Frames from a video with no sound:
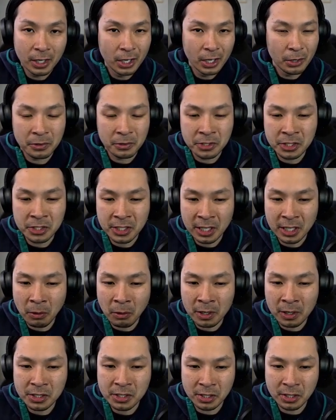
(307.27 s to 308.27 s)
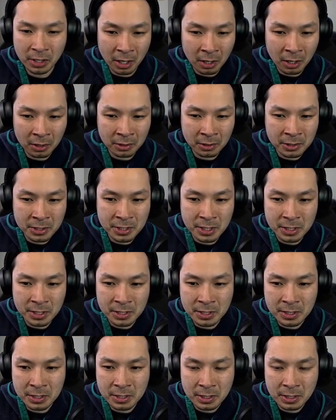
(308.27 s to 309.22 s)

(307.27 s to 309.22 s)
We're just going to watch the dollar since